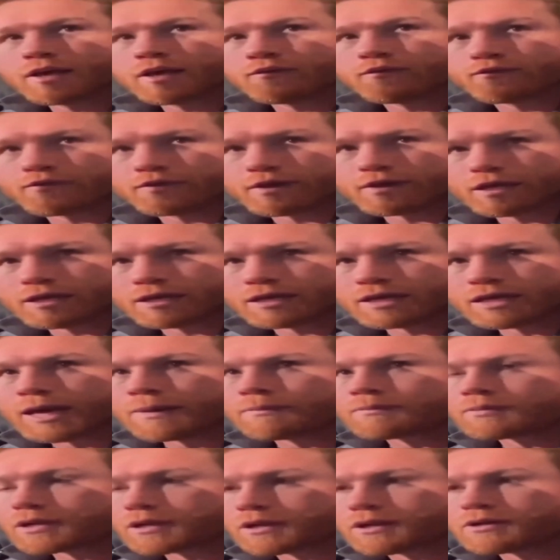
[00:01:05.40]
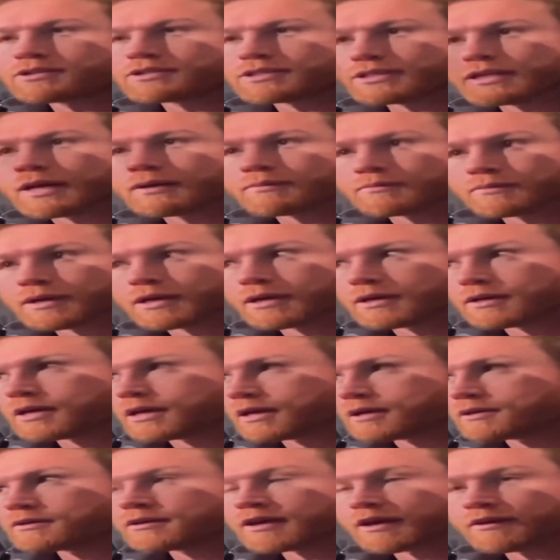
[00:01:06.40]
about? He come closer, I'm, I,
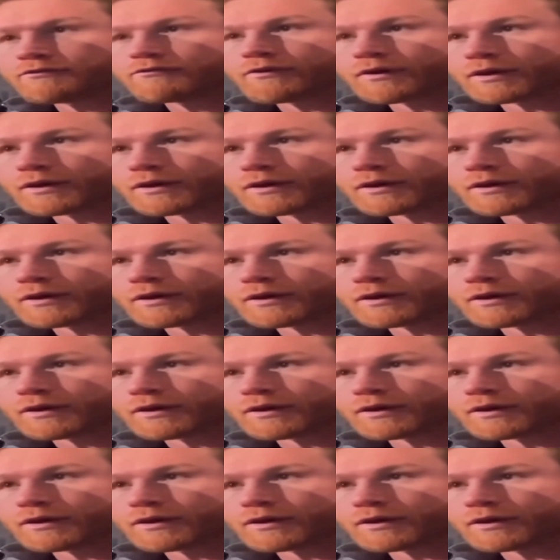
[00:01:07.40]
I, I fuck